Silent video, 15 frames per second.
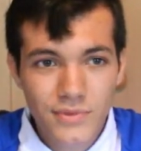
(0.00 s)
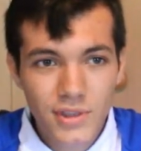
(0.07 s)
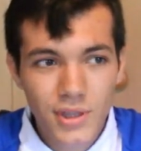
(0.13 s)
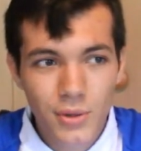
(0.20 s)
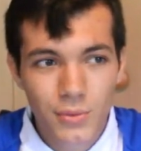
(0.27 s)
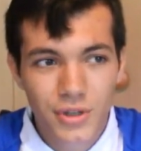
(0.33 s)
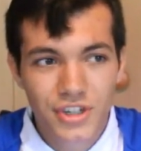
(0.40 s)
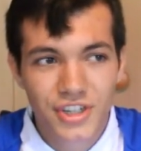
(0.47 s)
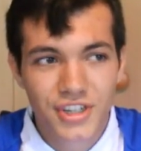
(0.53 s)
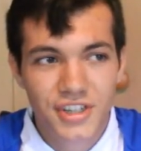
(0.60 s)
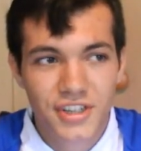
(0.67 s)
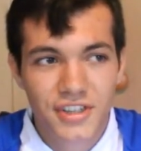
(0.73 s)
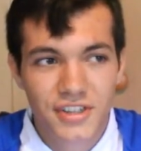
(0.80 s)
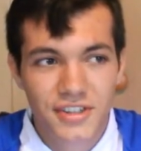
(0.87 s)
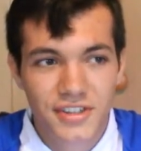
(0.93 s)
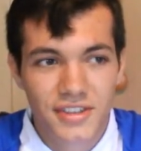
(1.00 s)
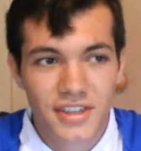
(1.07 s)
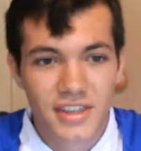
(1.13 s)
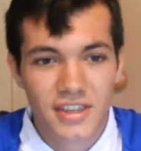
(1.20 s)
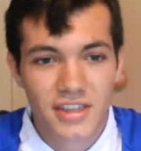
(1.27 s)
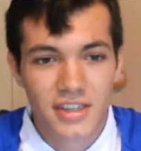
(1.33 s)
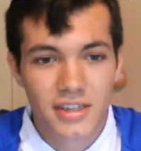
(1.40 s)
which is
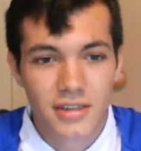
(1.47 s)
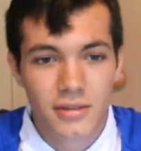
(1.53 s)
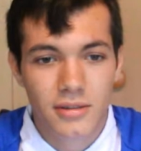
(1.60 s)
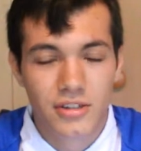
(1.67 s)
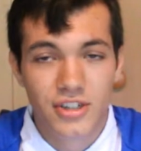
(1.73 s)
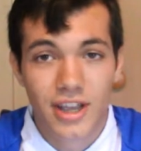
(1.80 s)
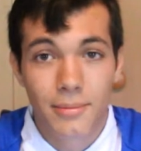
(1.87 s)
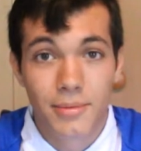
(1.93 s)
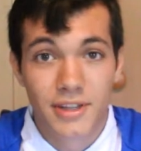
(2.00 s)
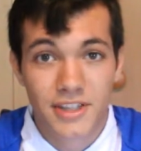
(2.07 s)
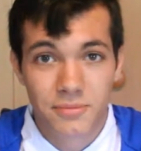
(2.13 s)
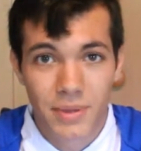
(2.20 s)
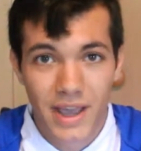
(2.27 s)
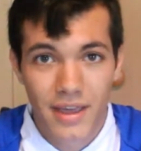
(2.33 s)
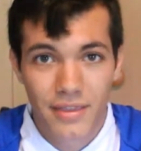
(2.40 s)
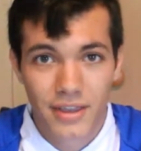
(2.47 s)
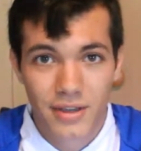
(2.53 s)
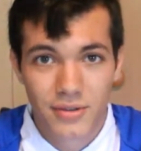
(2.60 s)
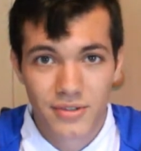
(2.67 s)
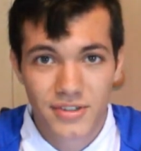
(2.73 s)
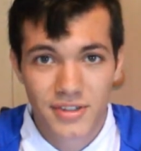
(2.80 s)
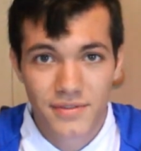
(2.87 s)
the Japanese
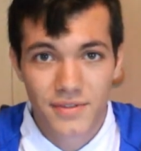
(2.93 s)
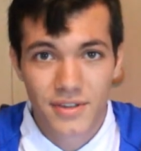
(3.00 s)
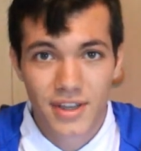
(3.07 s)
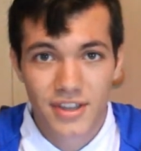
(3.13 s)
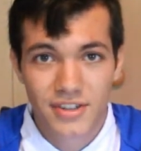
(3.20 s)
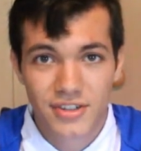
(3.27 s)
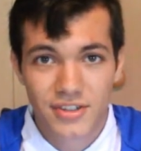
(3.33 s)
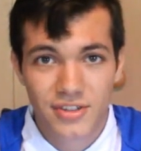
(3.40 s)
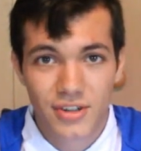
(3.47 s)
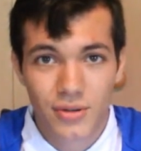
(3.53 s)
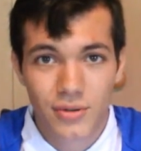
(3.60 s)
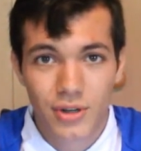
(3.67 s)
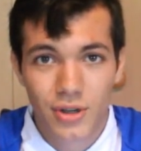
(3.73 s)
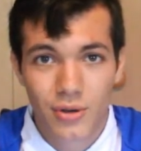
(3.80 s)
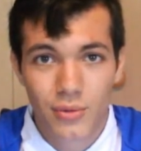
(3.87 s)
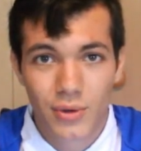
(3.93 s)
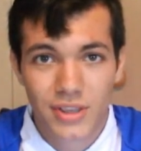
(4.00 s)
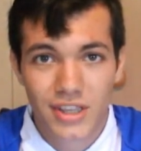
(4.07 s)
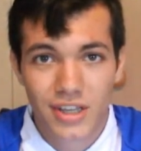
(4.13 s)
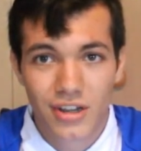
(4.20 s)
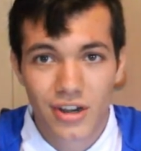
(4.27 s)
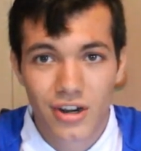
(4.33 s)
bathhouse. If you guys don't know what
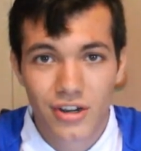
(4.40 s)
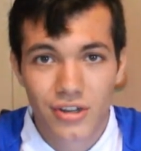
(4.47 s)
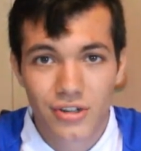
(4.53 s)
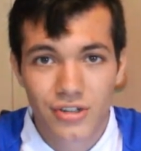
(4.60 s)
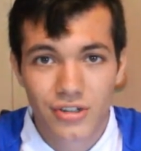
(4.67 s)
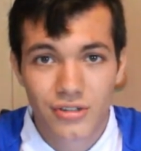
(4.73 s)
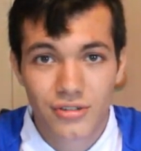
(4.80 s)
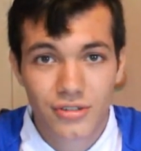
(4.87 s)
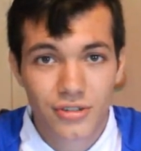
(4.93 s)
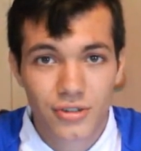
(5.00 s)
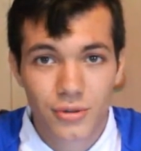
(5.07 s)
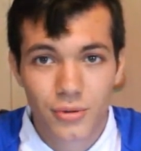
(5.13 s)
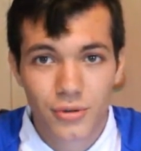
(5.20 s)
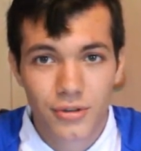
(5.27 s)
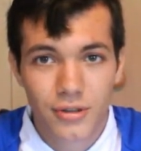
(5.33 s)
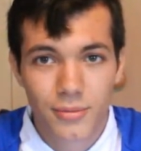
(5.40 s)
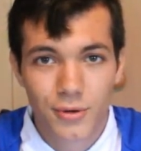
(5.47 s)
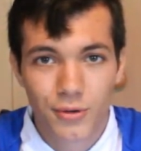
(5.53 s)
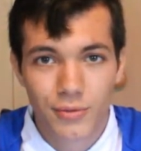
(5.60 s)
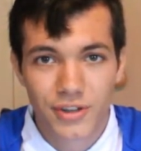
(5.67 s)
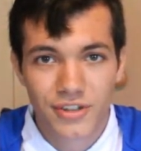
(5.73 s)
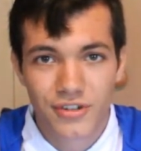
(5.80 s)
they are, you should Google them or
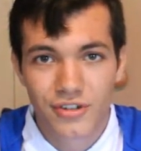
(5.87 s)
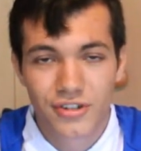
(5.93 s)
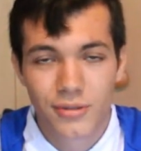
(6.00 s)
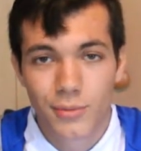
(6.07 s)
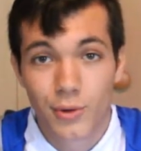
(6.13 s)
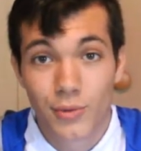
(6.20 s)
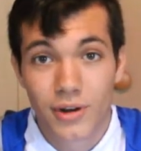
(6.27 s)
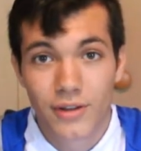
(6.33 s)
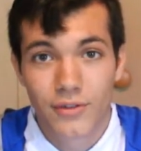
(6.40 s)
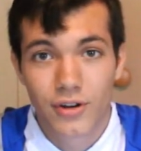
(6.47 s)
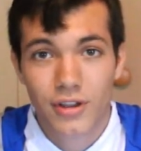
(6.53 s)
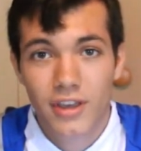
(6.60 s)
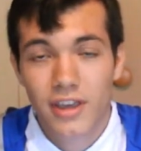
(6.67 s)
research them or whatever.